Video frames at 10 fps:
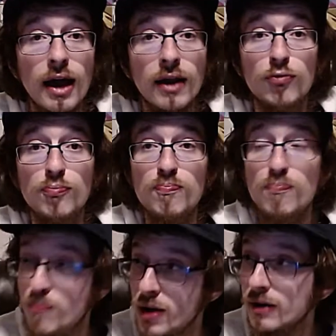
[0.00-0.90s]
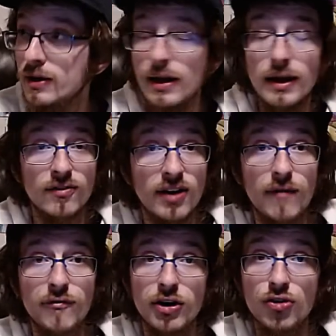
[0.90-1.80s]
it's been getting top
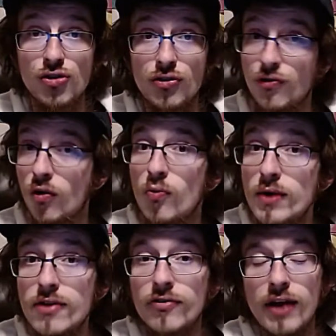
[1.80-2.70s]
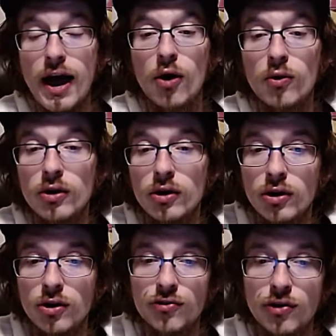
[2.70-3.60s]
finishes for weeks now.
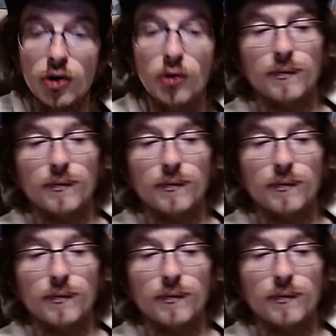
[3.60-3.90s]
So